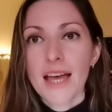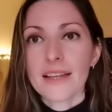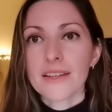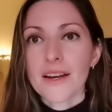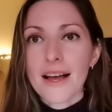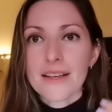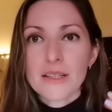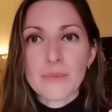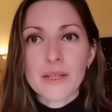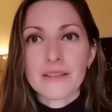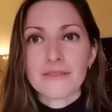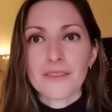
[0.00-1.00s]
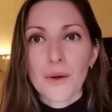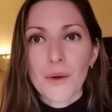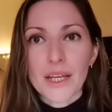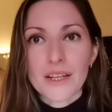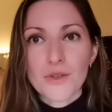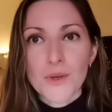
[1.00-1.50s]
There has been a very
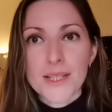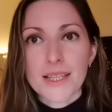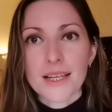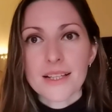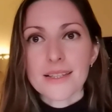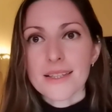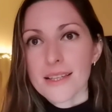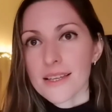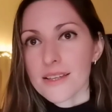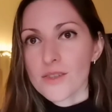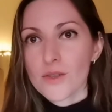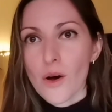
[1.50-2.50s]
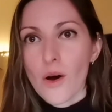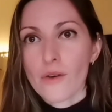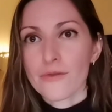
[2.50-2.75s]
interesting seesaw